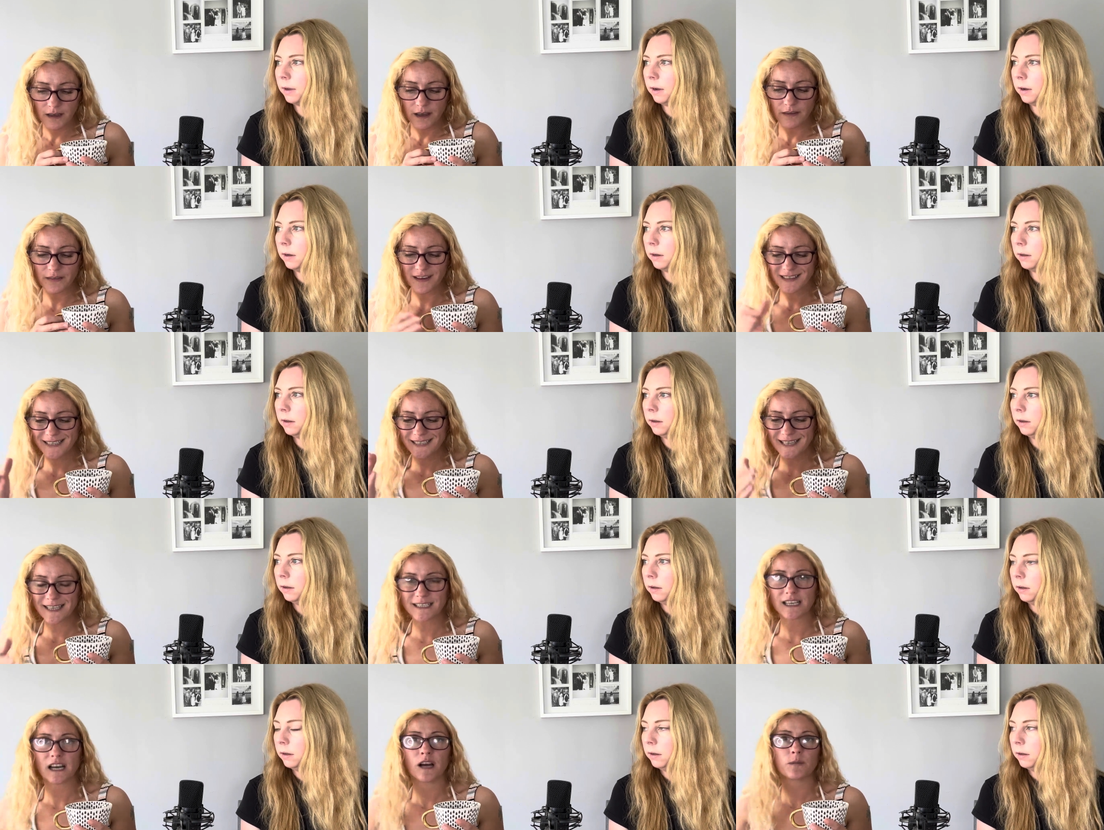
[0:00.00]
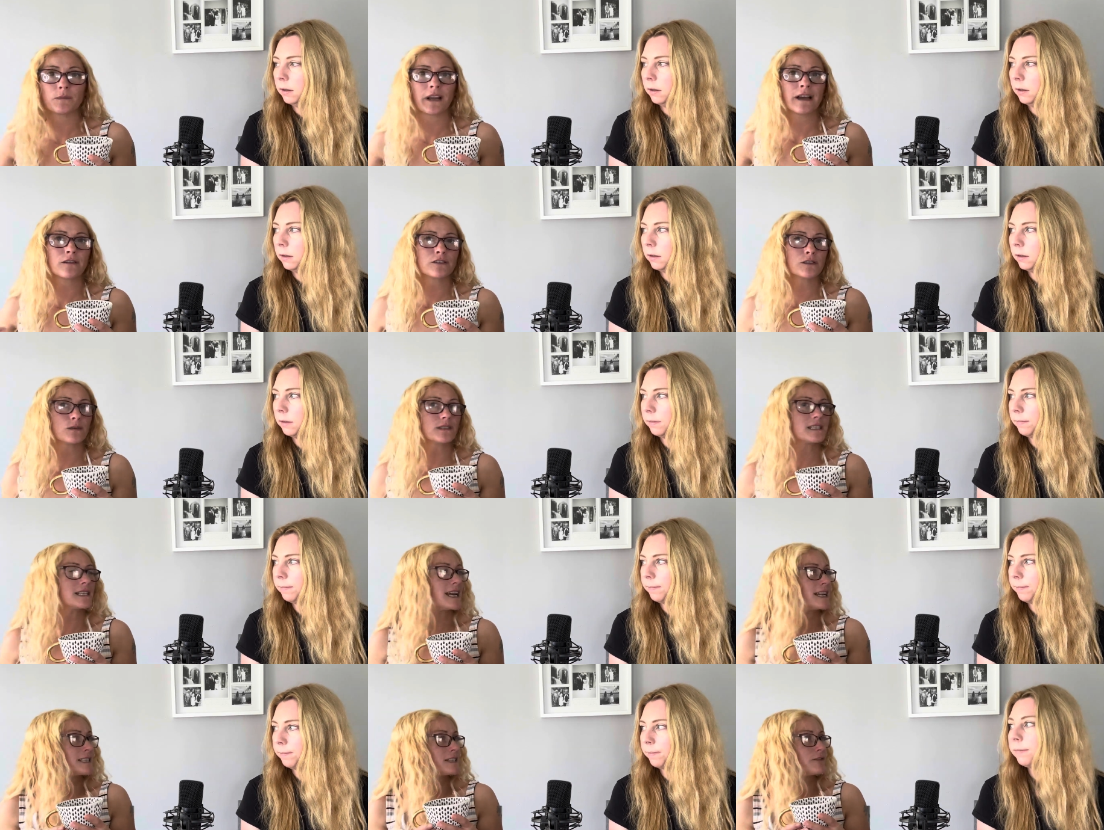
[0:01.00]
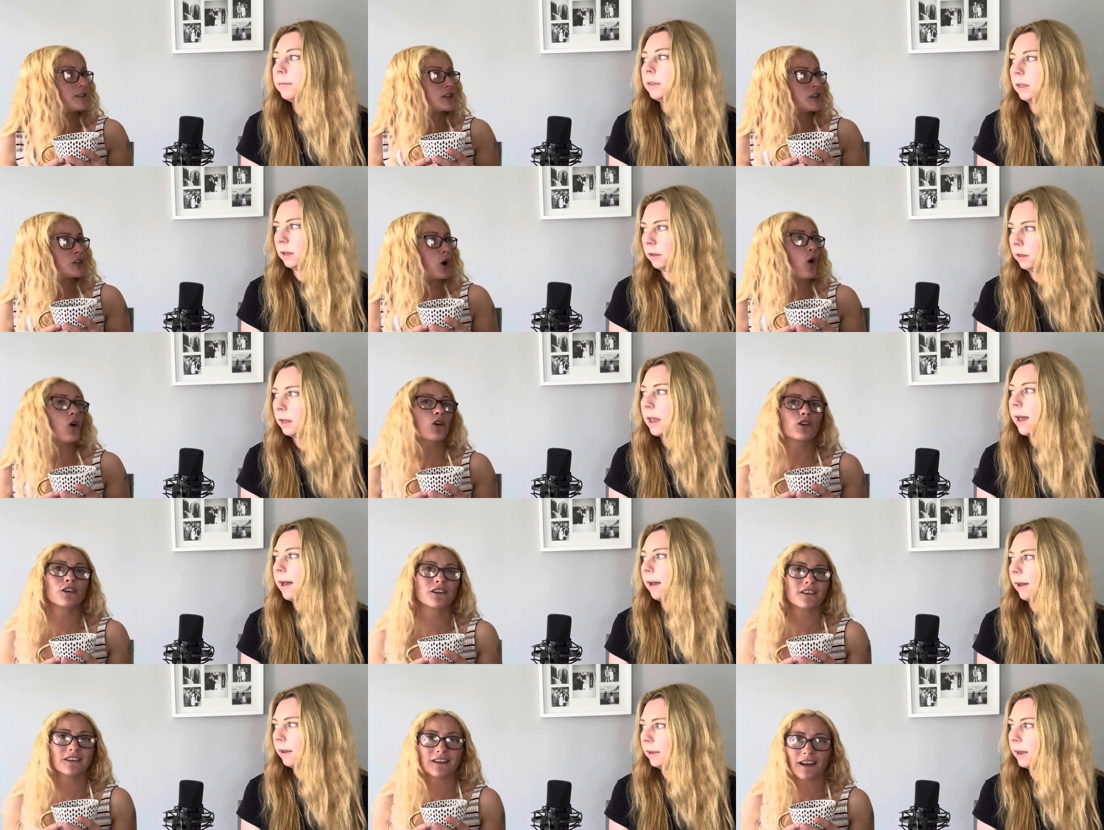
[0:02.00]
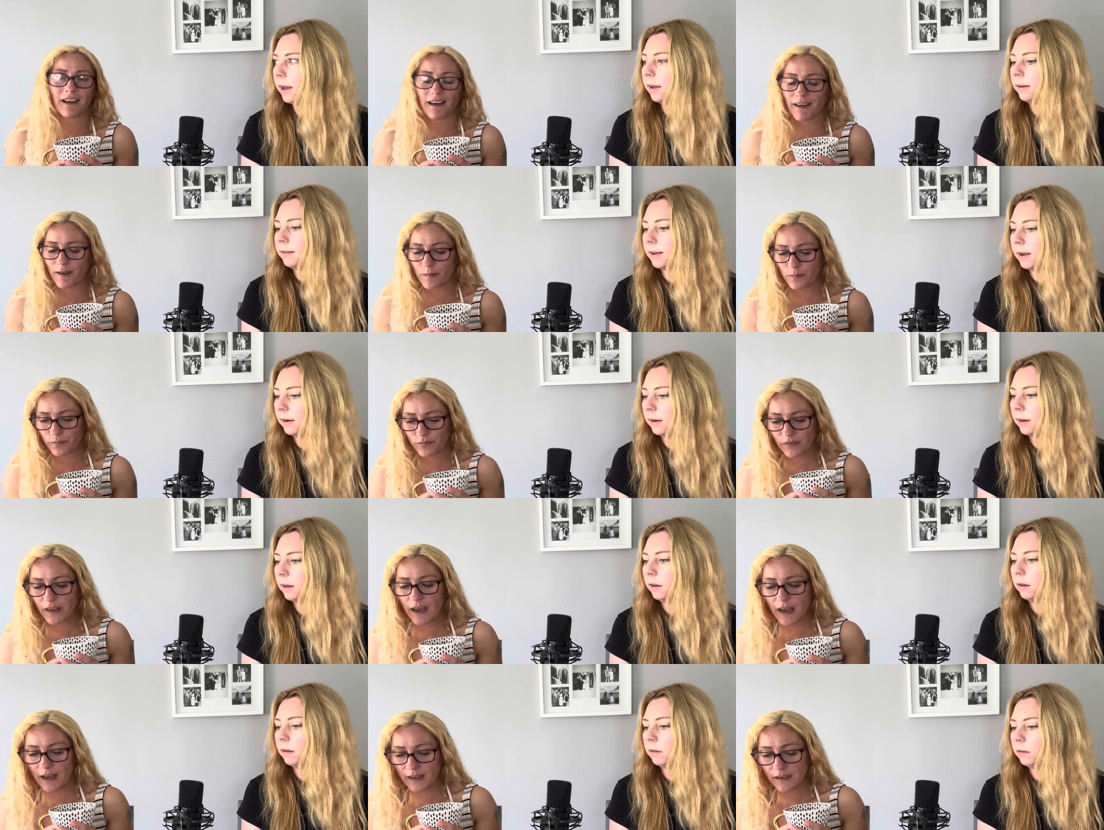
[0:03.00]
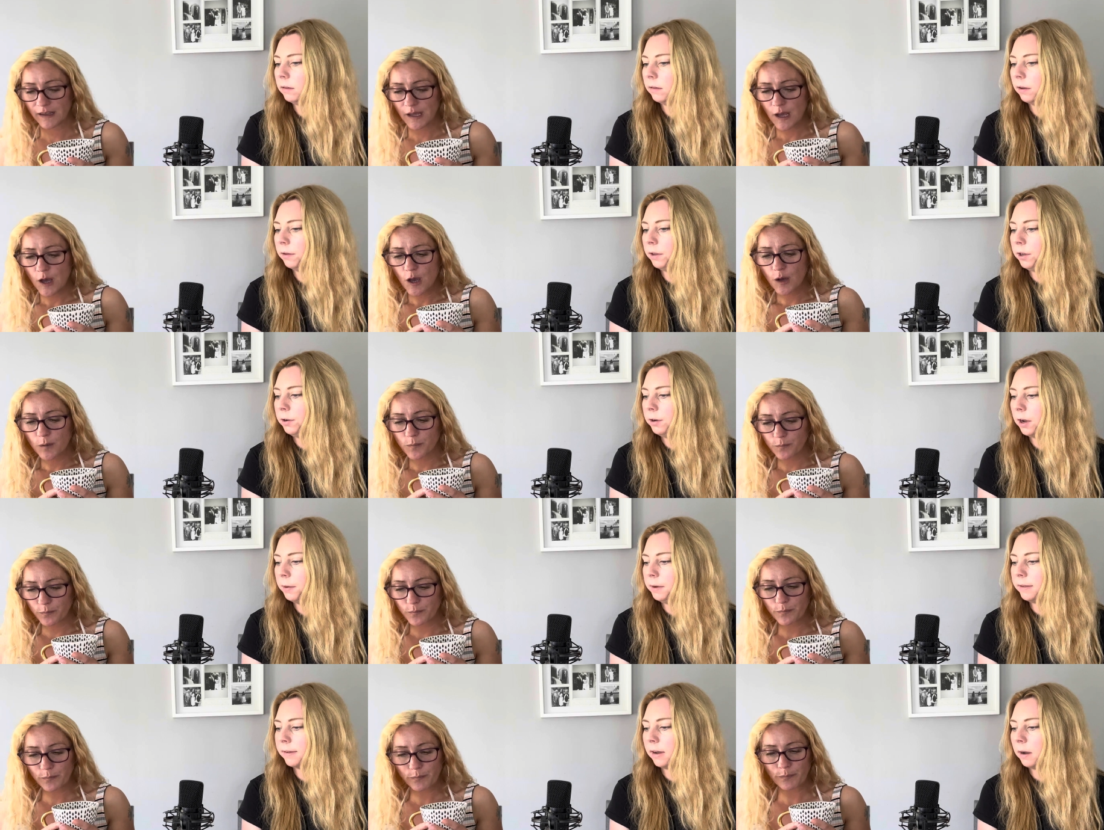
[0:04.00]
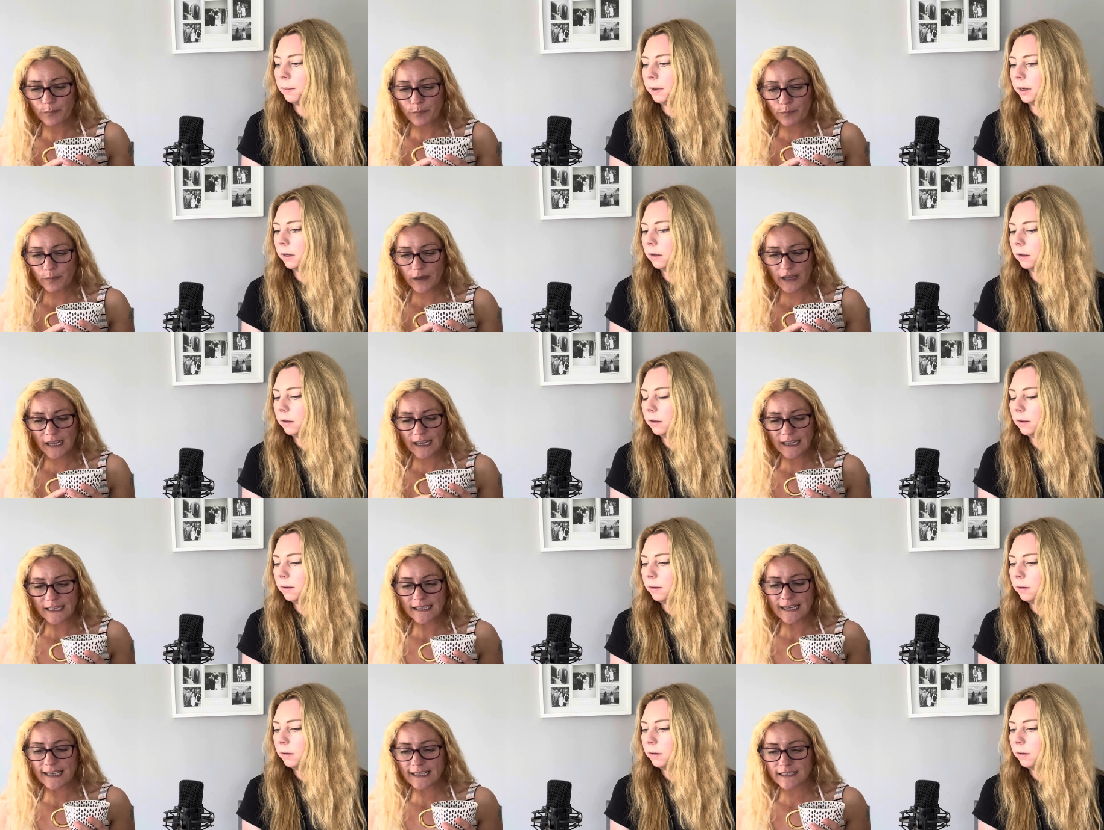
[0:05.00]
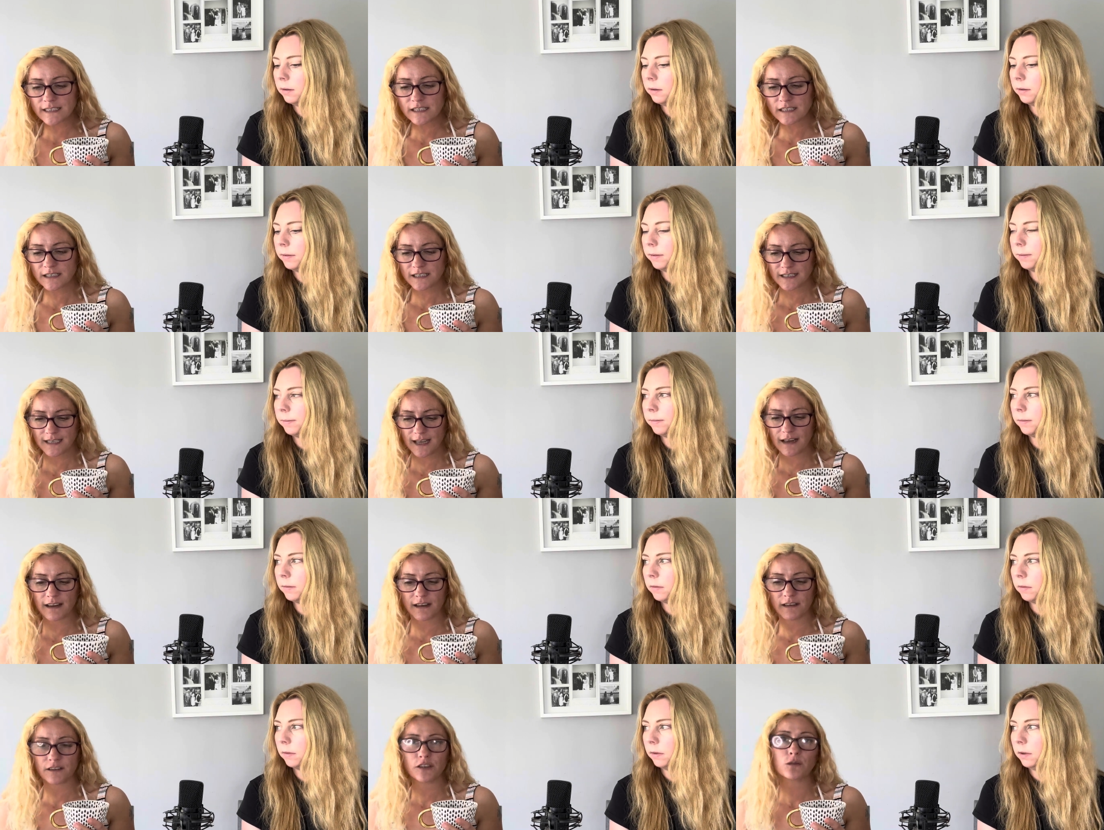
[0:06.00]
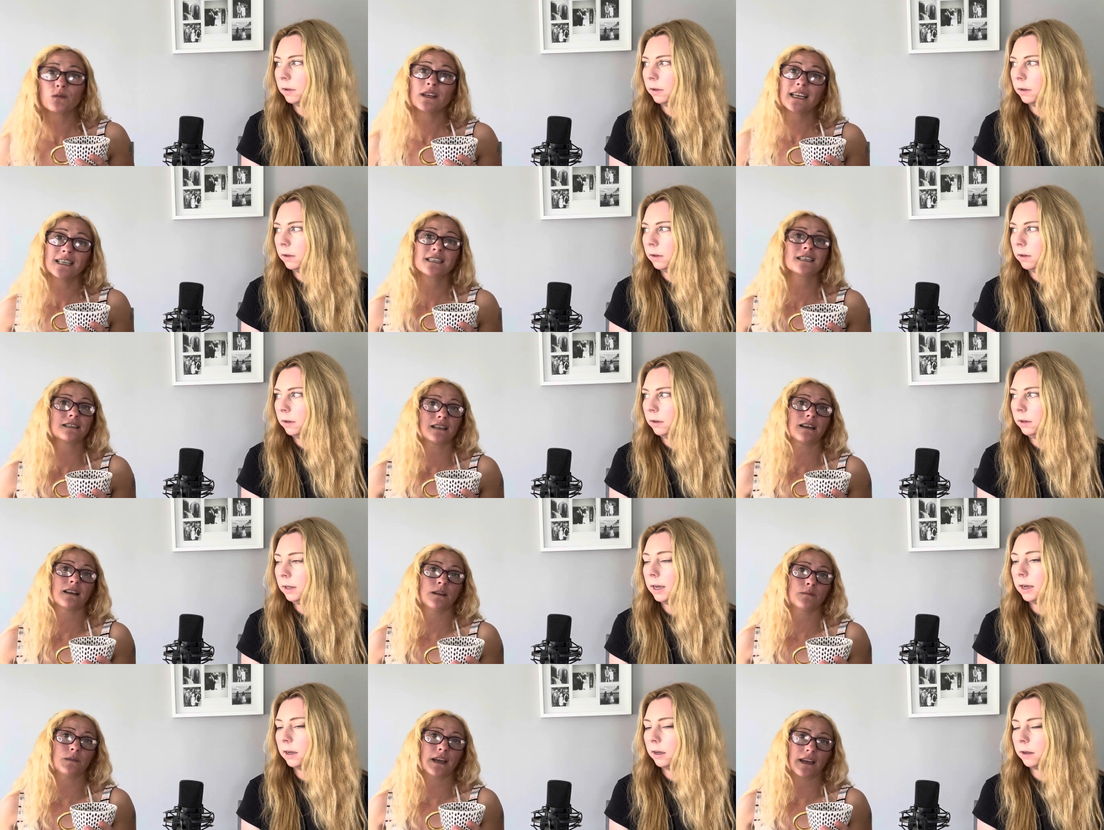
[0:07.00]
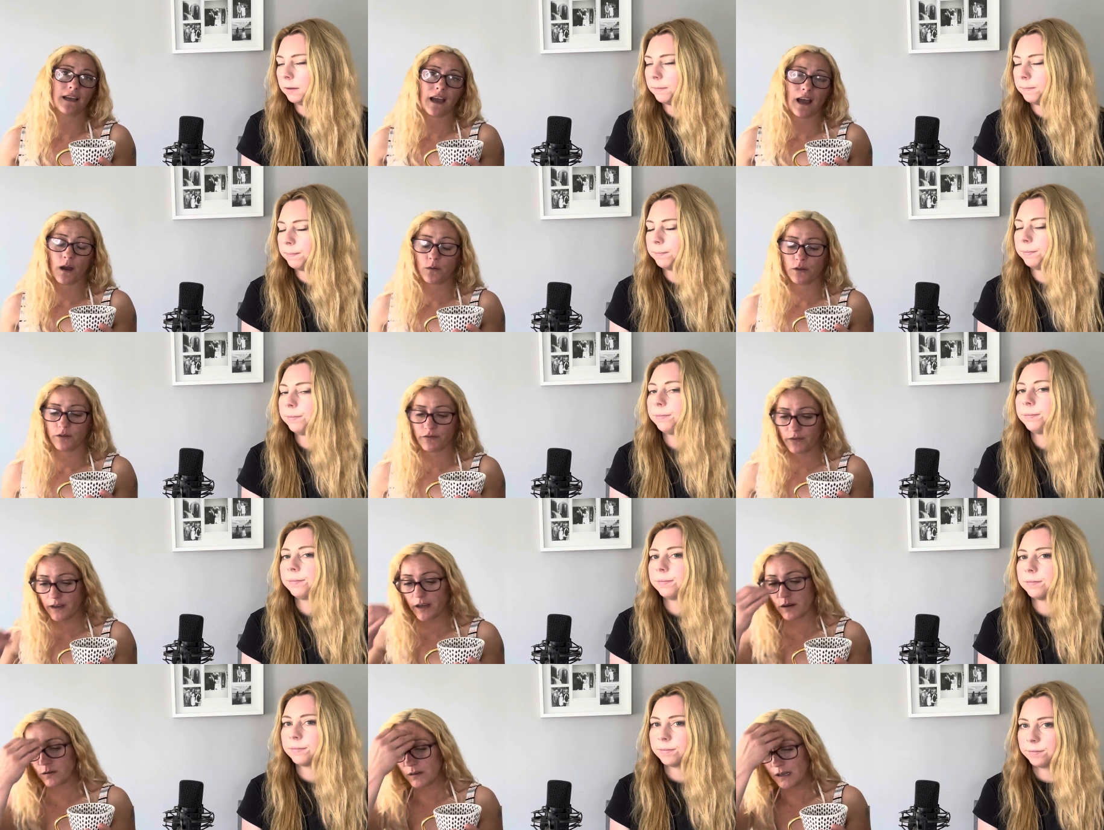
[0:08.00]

Speaker 1: and then set it up now so it's less of a shock. Yeah, yeah, um, exactly. Yeah. So that you know it's coming. But he needs to tell her. You need to tell her yeah. how you feel.